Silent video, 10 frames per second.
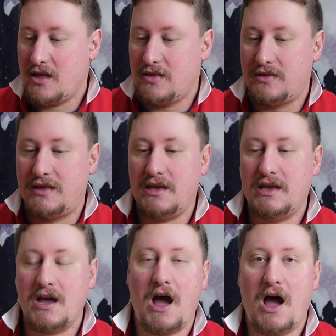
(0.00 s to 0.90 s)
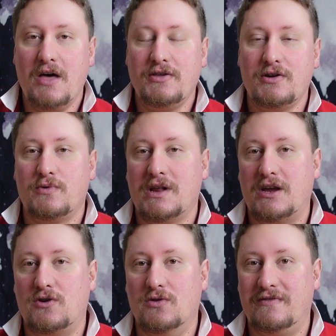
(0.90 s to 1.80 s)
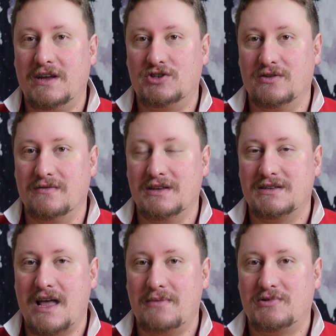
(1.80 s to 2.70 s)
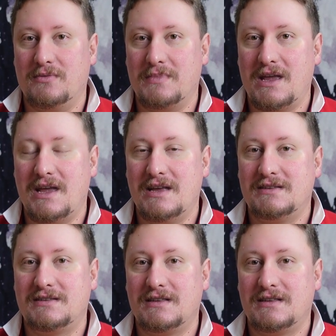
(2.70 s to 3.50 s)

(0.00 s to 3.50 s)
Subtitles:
The other really cool feature of this laptop is